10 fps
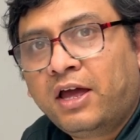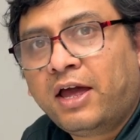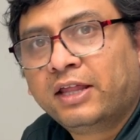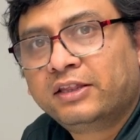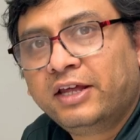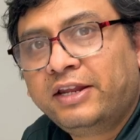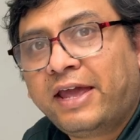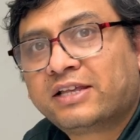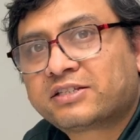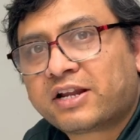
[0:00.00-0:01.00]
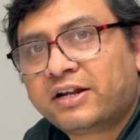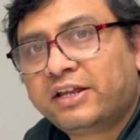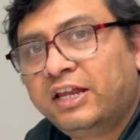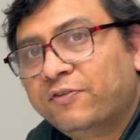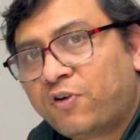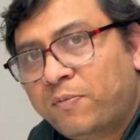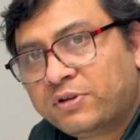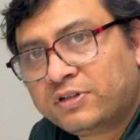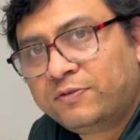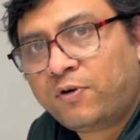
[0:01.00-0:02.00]
and then extract
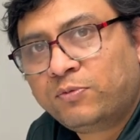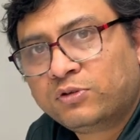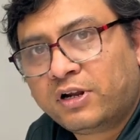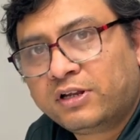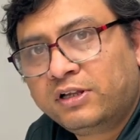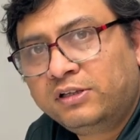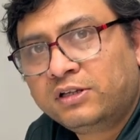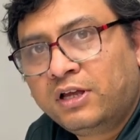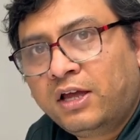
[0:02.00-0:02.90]
information from those articles